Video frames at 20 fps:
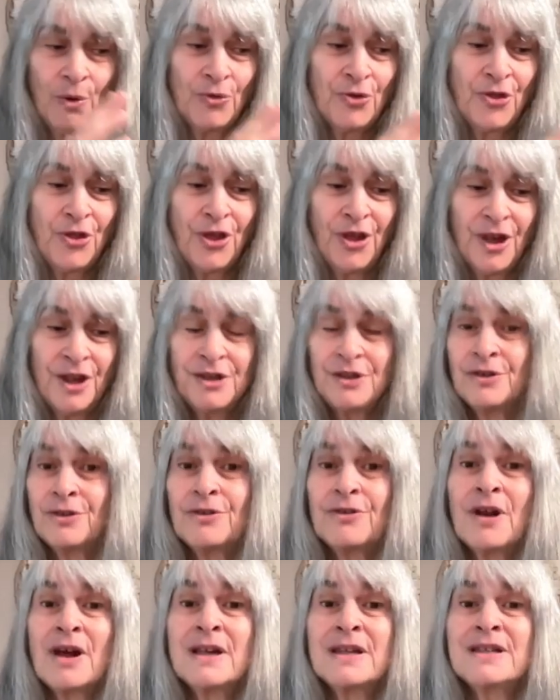the
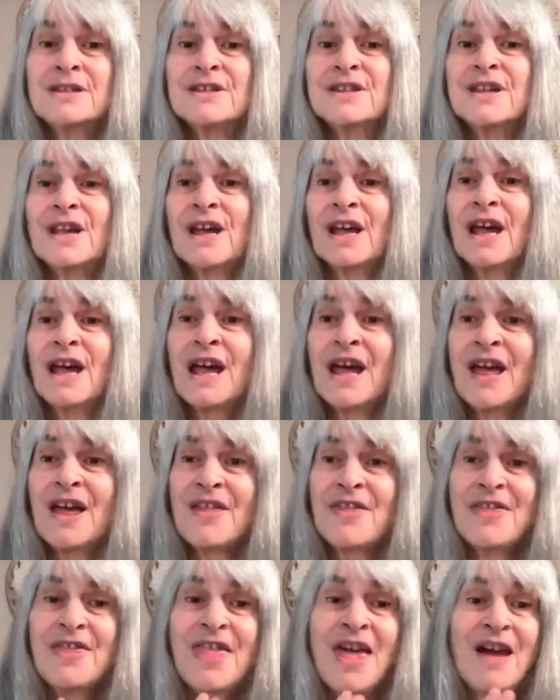neurons
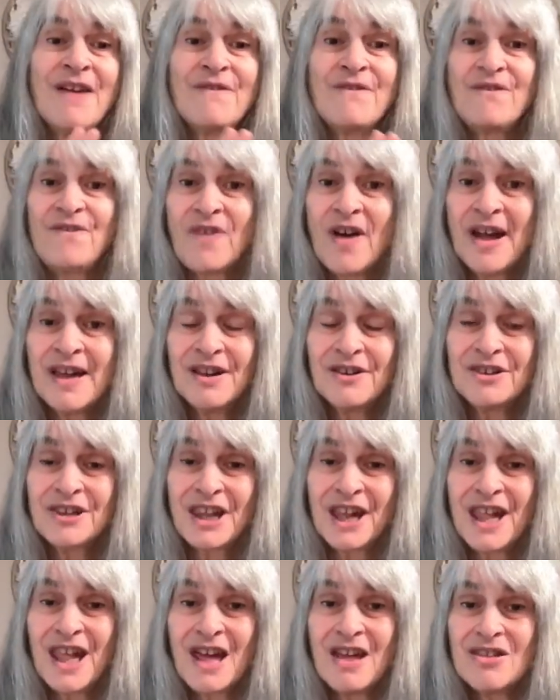that fire
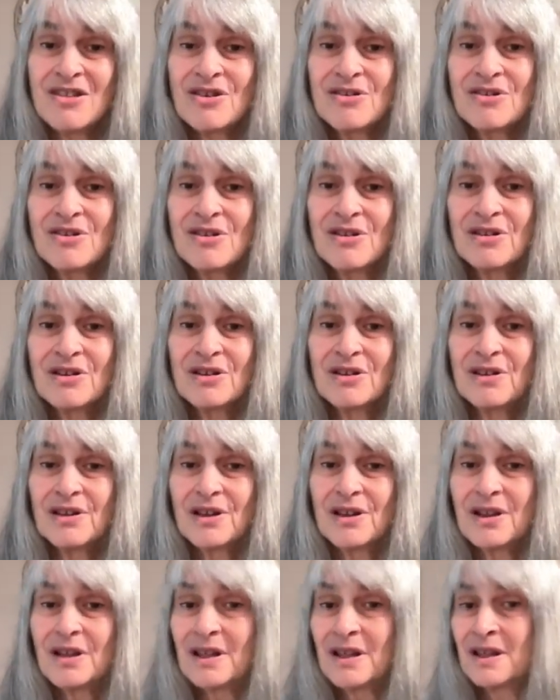together?
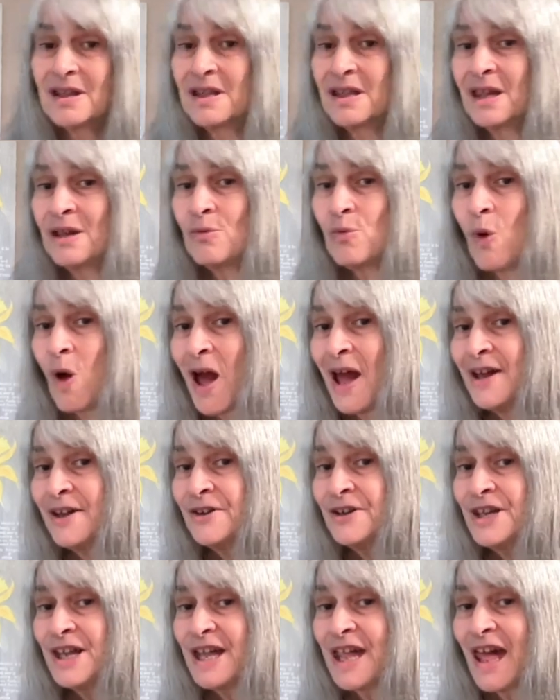They
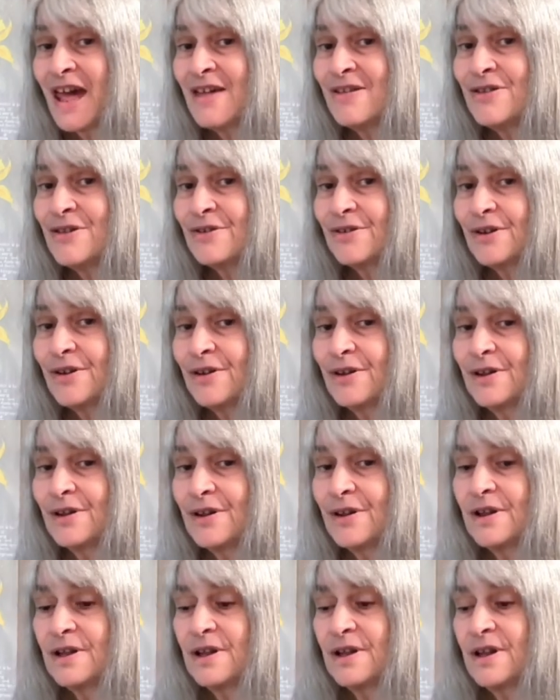wire together.
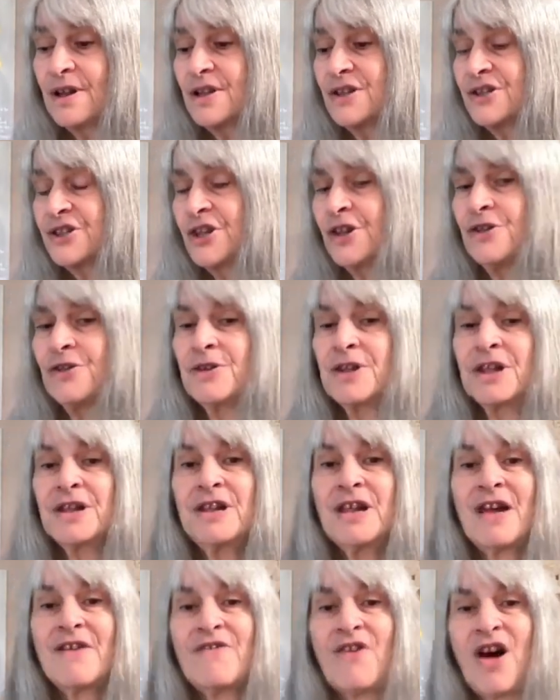So you could
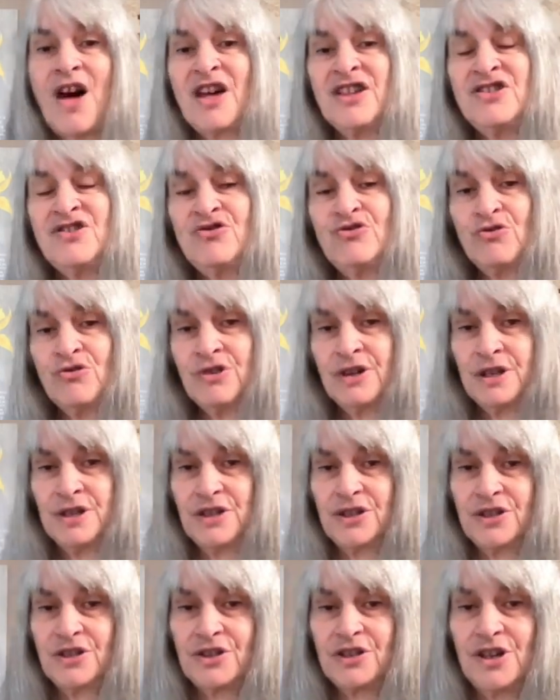have
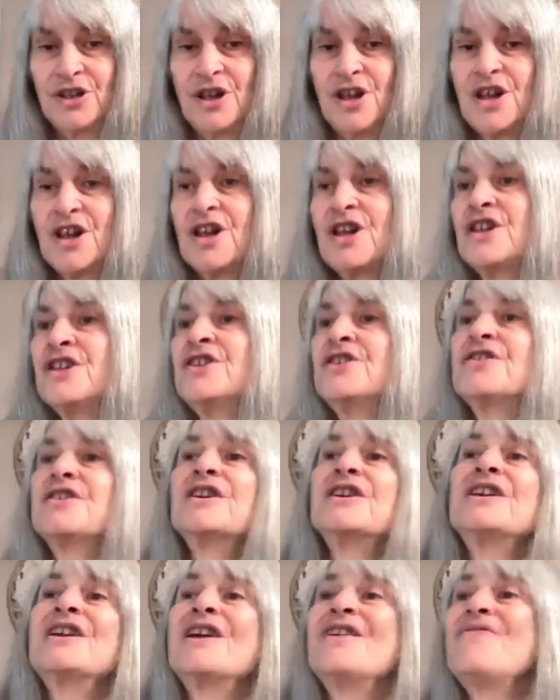hundreds, you
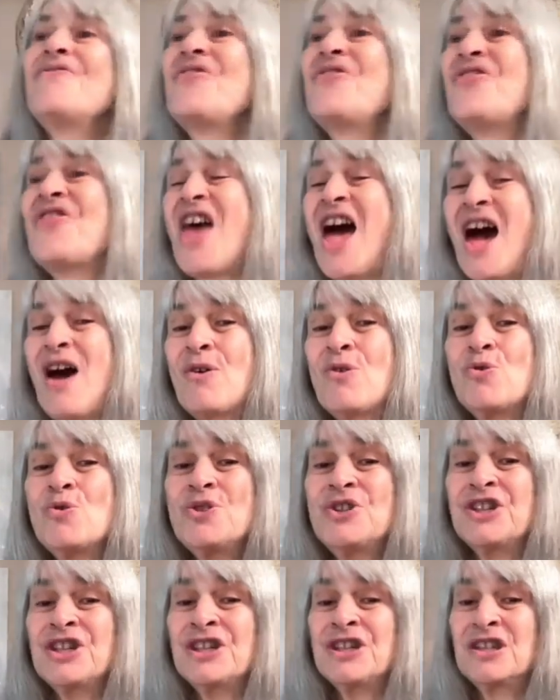could have
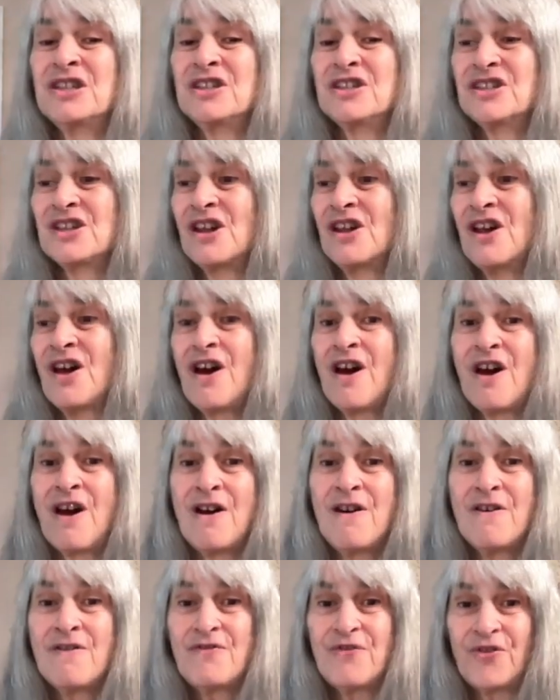thousands
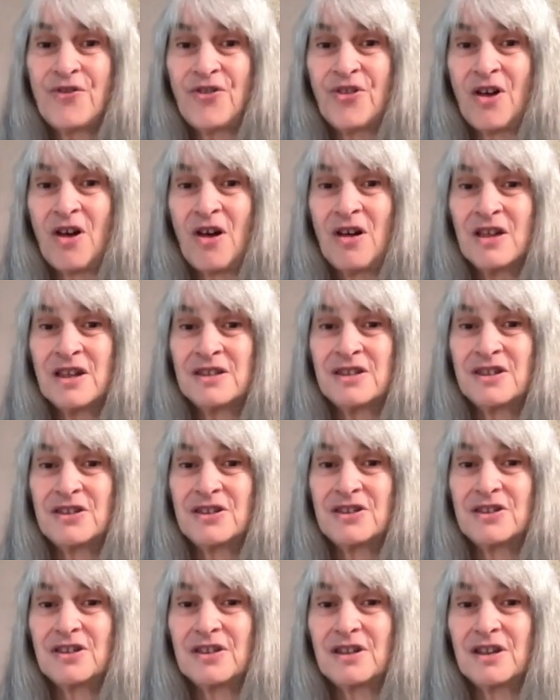of
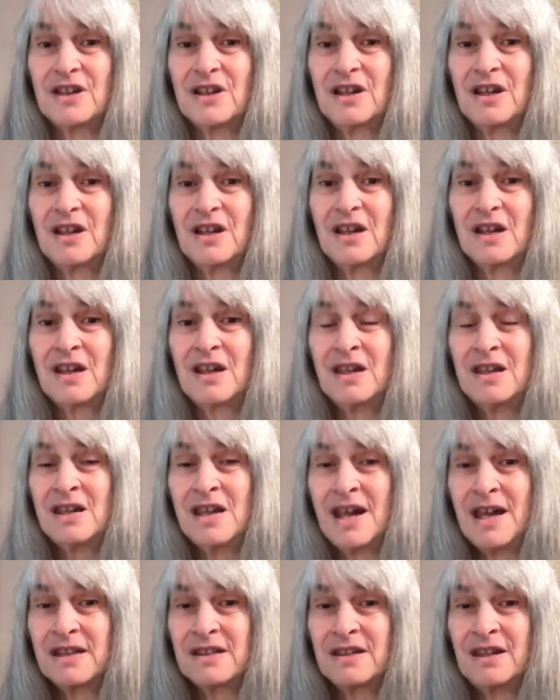thoughts
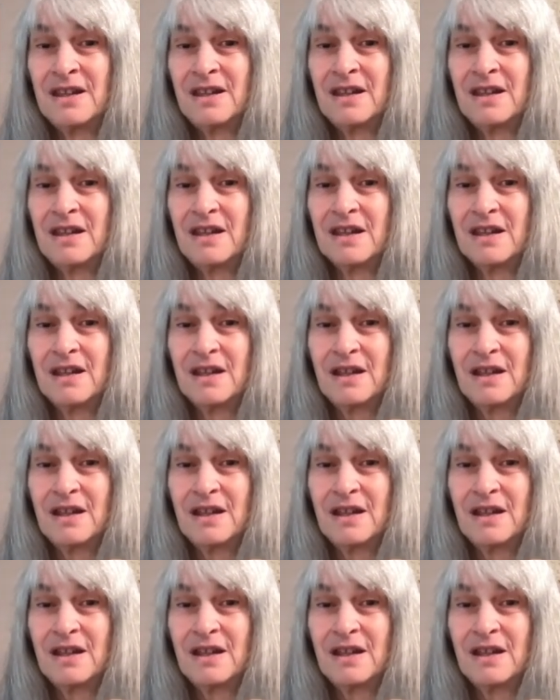connected